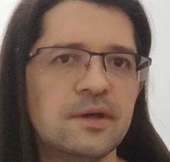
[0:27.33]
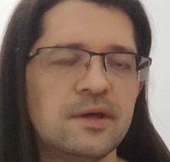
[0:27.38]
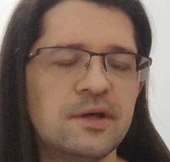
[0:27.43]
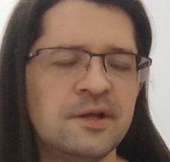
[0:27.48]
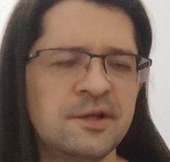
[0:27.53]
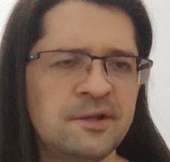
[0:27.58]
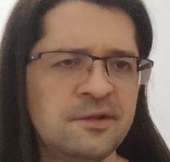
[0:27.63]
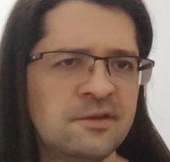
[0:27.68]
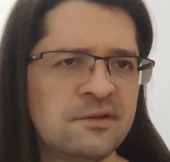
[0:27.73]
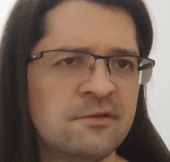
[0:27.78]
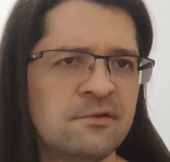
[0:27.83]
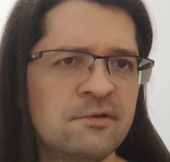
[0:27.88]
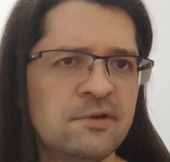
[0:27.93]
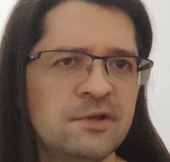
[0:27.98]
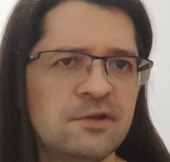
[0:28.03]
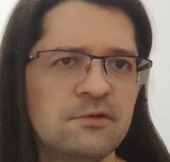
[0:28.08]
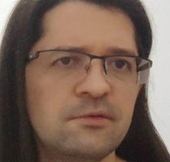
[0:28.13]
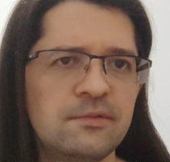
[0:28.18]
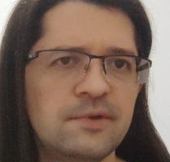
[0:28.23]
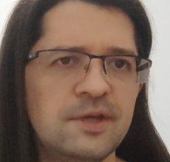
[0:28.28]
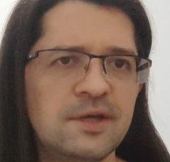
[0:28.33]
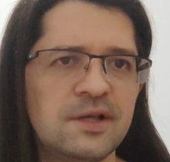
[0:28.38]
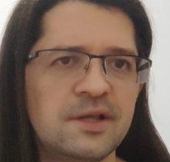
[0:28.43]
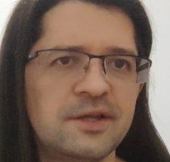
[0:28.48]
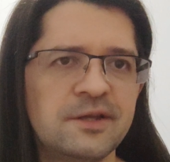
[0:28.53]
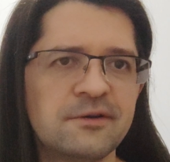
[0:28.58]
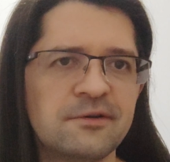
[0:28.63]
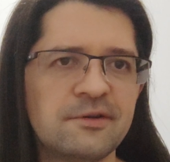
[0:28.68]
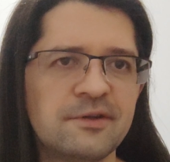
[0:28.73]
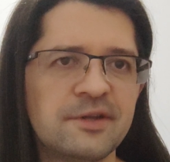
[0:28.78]
It is going to be a
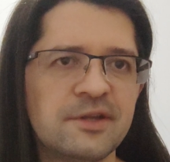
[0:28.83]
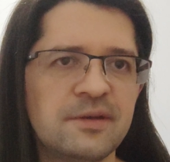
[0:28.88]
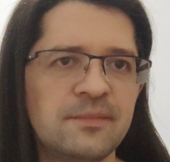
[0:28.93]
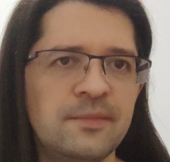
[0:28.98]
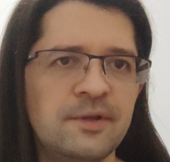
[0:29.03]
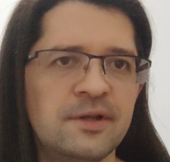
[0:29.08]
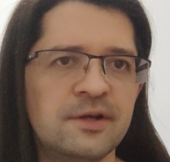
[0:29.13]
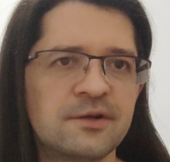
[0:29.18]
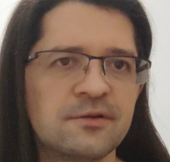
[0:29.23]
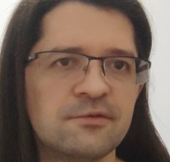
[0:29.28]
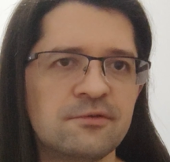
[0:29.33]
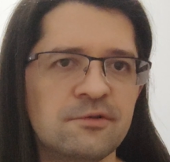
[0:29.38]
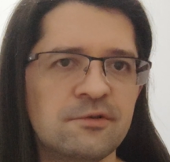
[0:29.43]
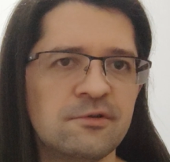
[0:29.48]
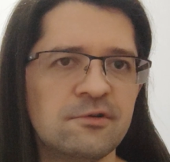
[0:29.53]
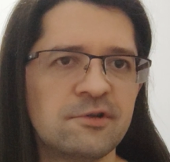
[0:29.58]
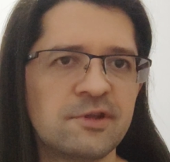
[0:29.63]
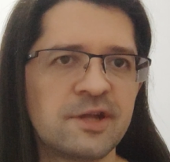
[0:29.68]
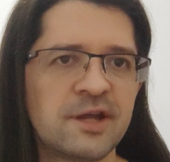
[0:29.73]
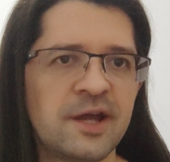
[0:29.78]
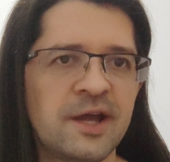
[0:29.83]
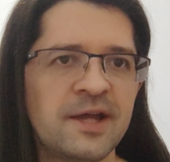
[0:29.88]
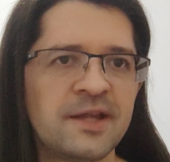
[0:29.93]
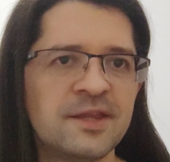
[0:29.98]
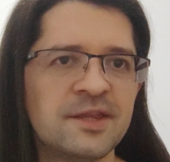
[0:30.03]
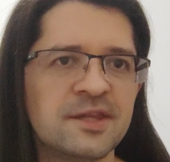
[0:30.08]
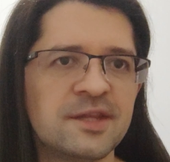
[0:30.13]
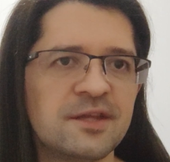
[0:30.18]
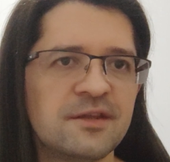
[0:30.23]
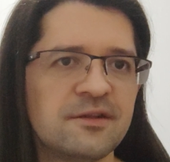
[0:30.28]
little similar to those
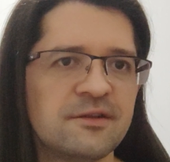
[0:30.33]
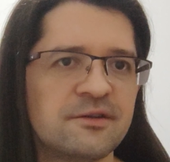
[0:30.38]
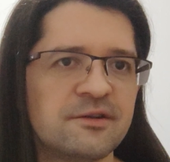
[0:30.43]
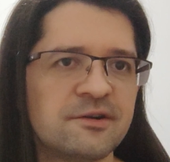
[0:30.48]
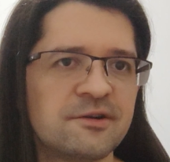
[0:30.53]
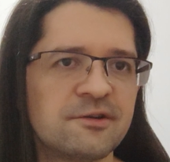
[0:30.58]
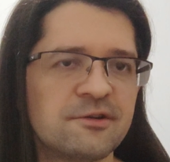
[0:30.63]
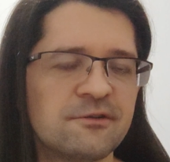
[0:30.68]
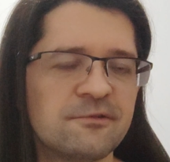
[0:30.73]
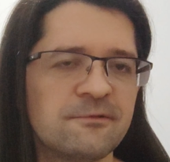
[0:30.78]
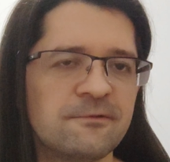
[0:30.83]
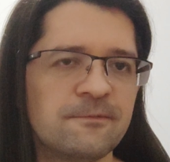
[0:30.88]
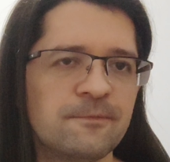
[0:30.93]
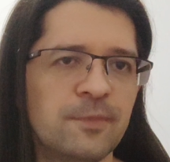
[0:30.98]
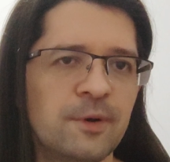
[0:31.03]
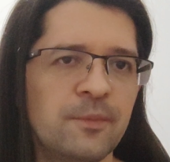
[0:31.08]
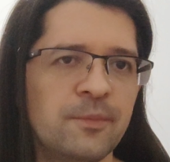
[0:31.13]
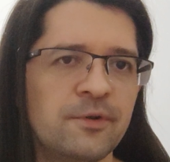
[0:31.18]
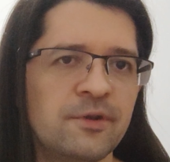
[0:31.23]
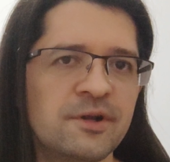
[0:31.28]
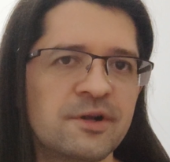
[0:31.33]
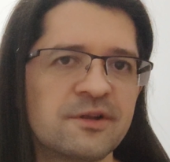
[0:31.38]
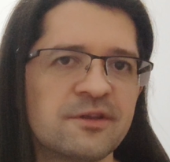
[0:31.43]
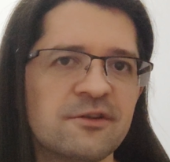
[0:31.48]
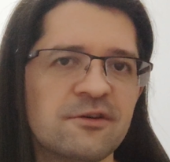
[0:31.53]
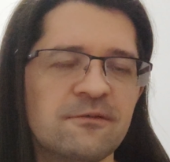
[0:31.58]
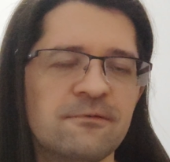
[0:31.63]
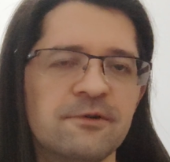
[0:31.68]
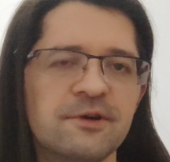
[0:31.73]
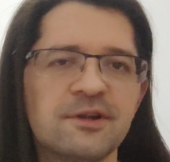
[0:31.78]
hand testers of popular
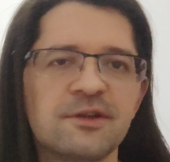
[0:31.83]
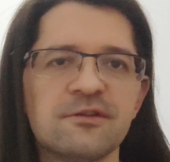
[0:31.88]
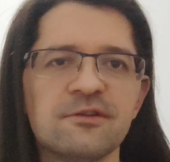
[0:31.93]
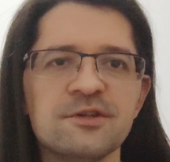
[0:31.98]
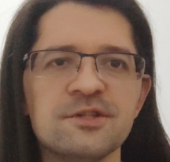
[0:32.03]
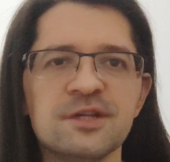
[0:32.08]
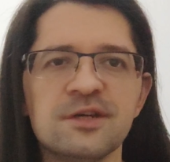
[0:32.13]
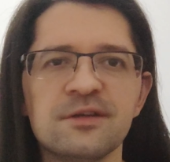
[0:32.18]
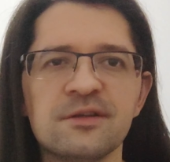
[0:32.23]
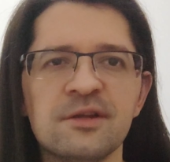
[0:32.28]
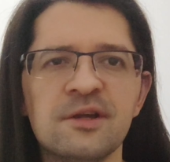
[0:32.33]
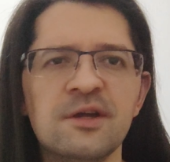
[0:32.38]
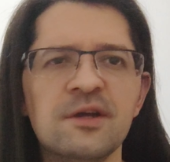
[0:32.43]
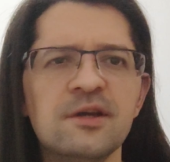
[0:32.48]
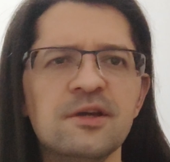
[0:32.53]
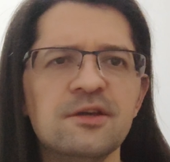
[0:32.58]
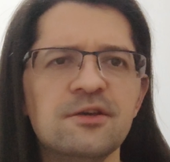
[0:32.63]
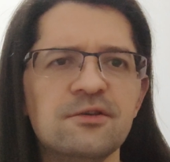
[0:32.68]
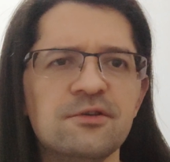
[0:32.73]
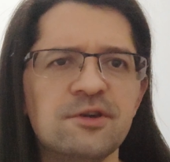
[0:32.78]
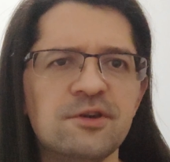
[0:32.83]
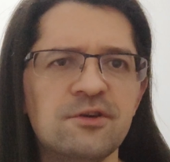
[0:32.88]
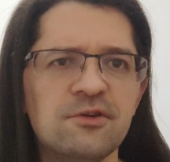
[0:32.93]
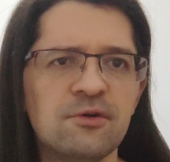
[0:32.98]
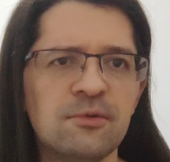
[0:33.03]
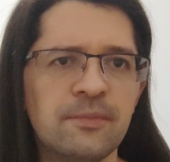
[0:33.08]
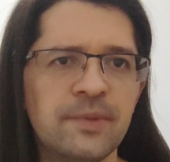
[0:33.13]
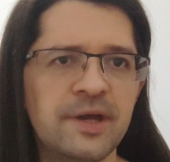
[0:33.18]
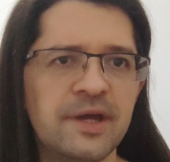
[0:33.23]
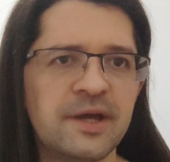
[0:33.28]
software such as
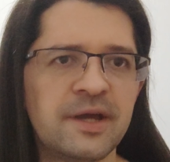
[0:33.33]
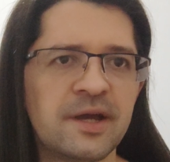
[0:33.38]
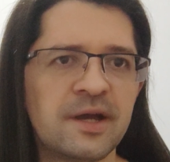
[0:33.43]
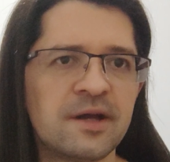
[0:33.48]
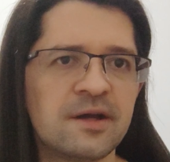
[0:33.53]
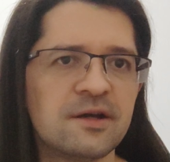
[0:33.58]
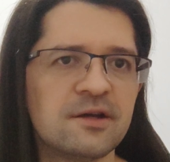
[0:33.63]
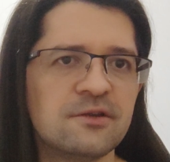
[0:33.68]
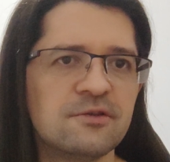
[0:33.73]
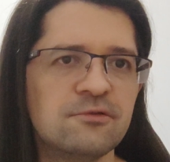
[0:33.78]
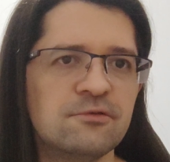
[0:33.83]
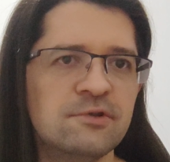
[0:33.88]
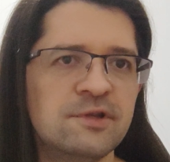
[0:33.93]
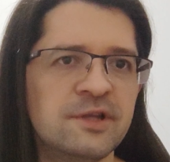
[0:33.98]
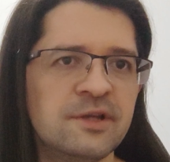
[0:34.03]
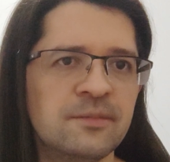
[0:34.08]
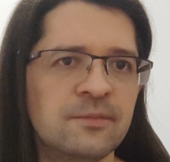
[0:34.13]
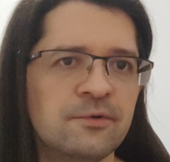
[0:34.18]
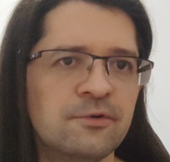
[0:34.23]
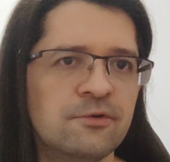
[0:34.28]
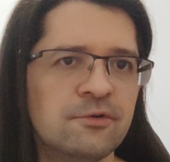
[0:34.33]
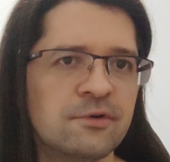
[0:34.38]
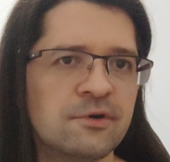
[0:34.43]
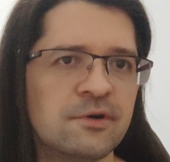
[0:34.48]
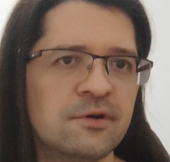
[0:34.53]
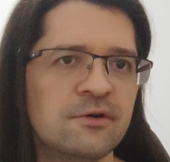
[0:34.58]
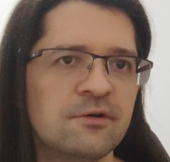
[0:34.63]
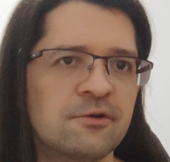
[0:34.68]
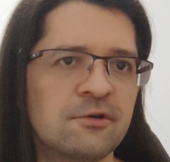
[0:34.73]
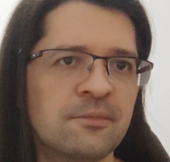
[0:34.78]
Yu-Gi-Oh! Mega, Dueling Book,
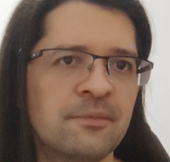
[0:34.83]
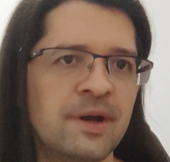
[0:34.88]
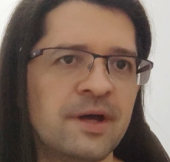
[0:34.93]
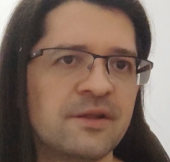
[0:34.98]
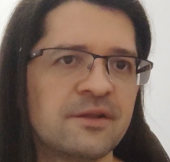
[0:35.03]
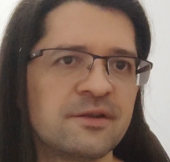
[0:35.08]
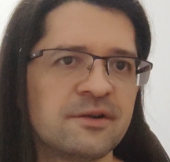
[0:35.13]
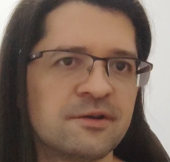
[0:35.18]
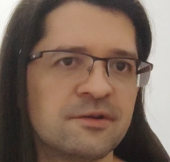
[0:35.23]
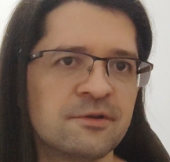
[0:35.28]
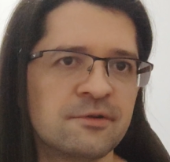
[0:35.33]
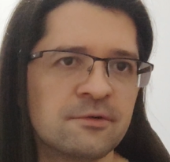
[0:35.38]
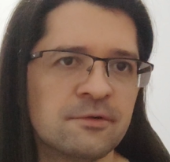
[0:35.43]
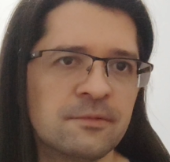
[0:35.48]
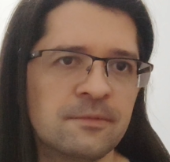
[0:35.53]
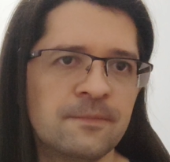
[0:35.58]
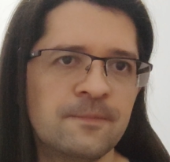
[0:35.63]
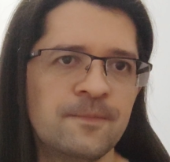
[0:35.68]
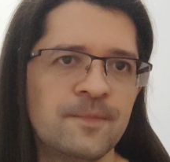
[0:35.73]
or Master Duel.